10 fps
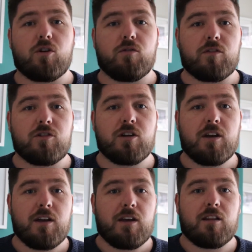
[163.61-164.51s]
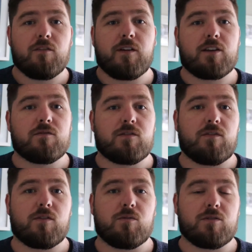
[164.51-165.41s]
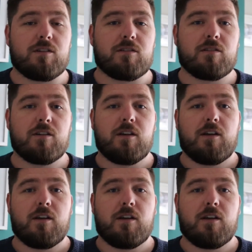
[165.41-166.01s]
courage in the face of difficulties.